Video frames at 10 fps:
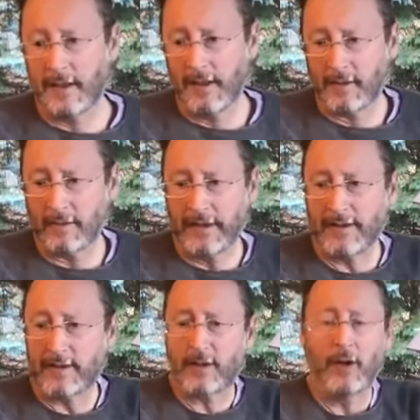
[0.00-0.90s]
creates
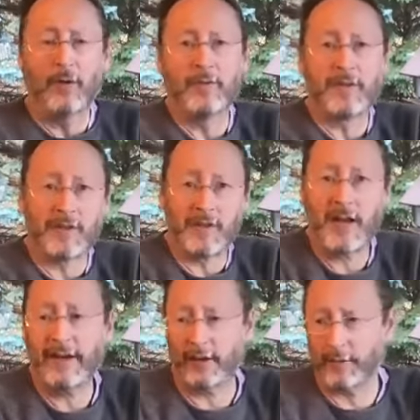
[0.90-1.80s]
its own
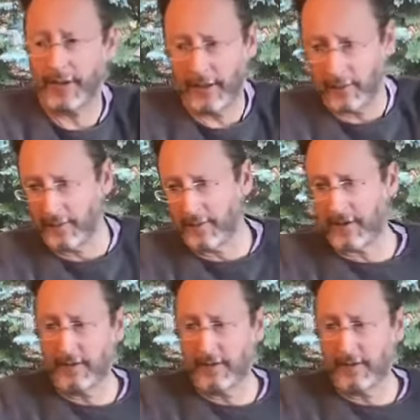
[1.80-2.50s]
societal problems,